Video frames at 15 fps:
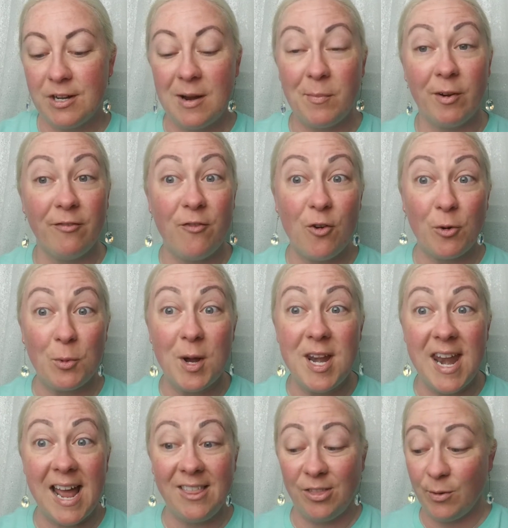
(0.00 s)
number
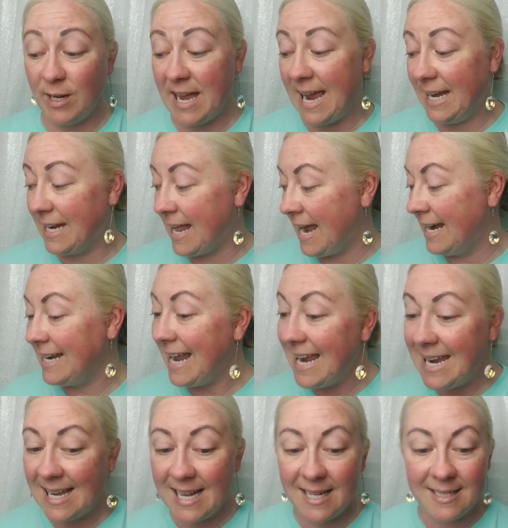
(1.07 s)
419389,
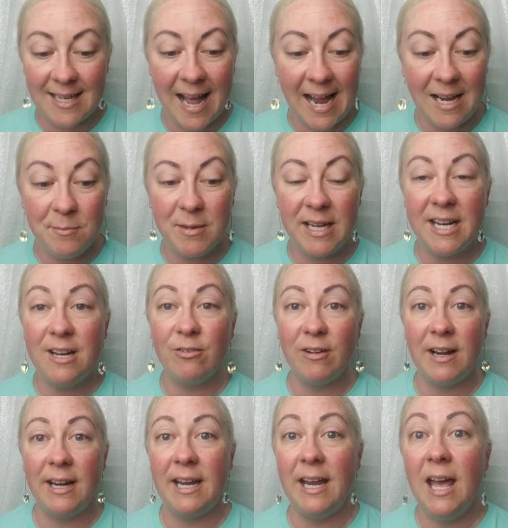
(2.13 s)
and I am getting
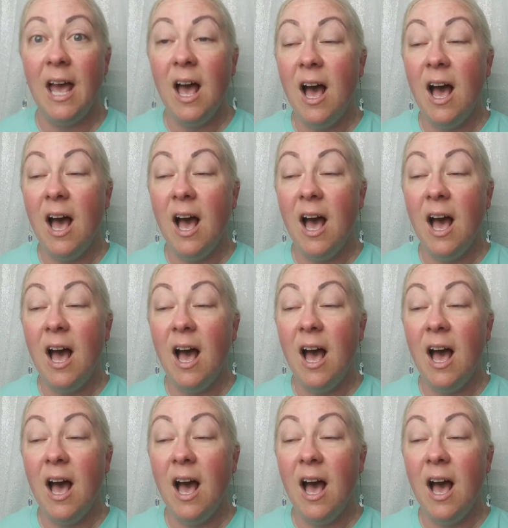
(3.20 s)
ready.